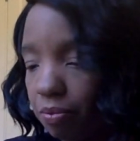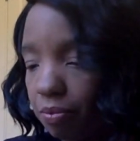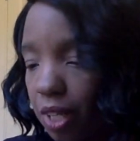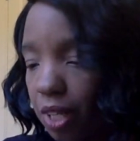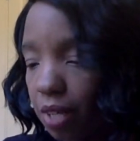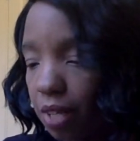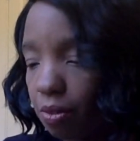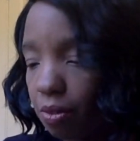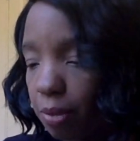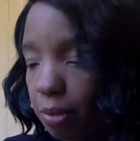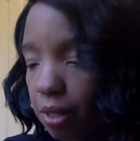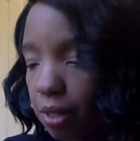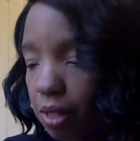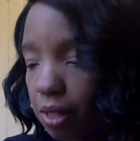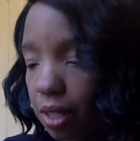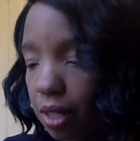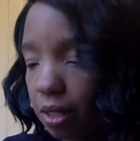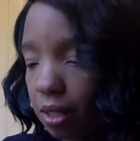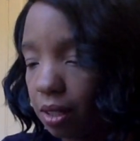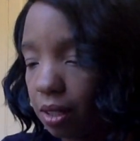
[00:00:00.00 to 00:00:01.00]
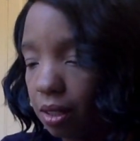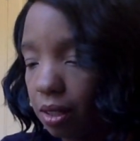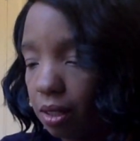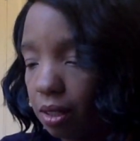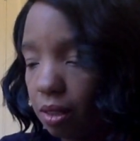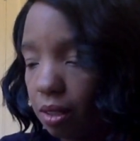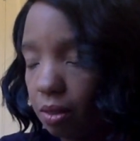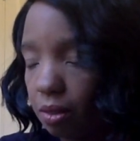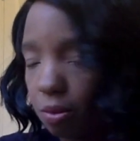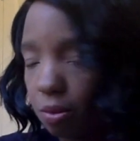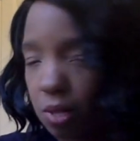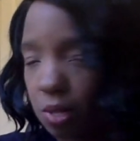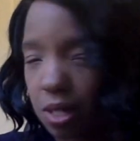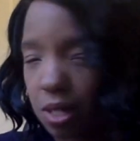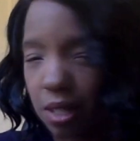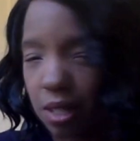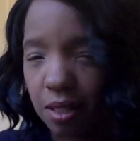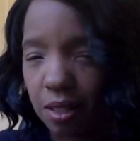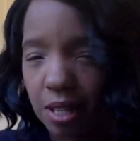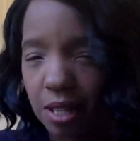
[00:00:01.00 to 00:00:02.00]
Native American was
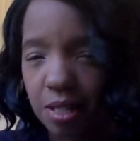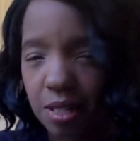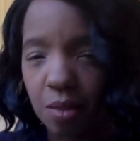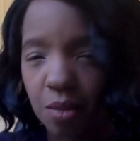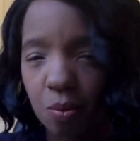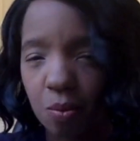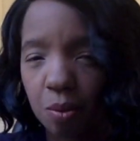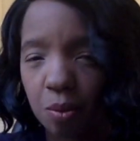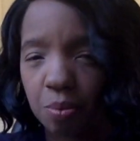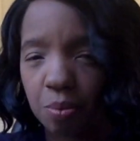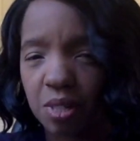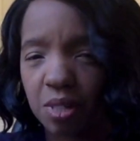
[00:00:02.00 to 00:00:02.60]
like less than 1%.